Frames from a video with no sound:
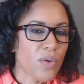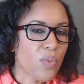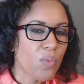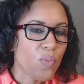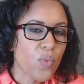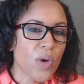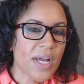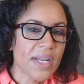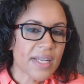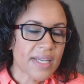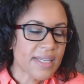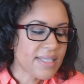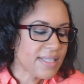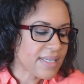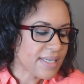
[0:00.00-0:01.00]
What
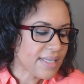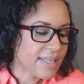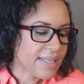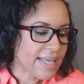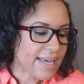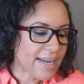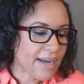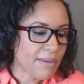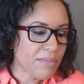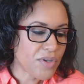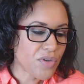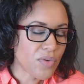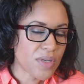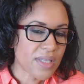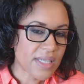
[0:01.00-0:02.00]
is it that I'm
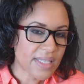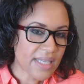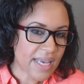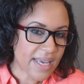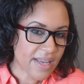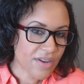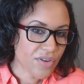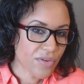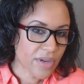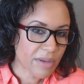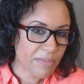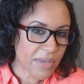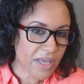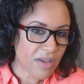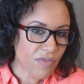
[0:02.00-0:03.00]
doing that's
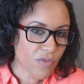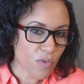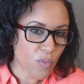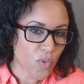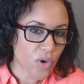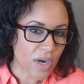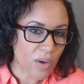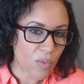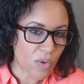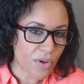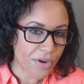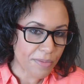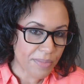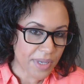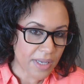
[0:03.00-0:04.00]
hindering me from where I
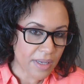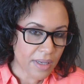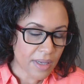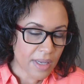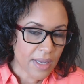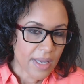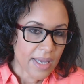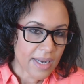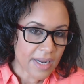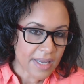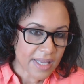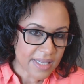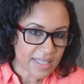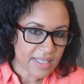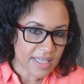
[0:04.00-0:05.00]
want to be? And I
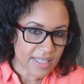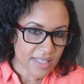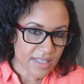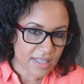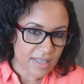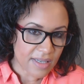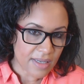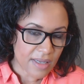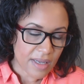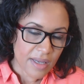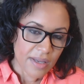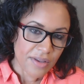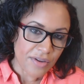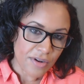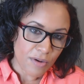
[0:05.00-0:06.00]
guess that's the,
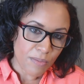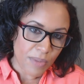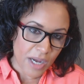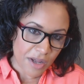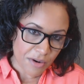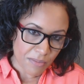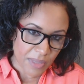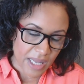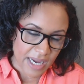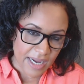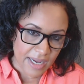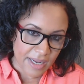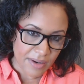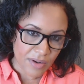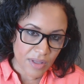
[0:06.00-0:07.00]
bottom
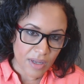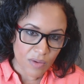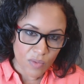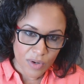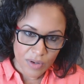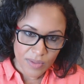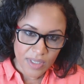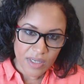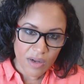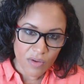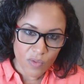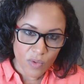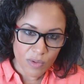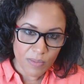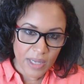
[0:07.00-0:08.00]
line. Like when I was
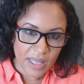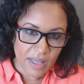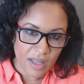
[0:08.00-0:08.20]
talking with my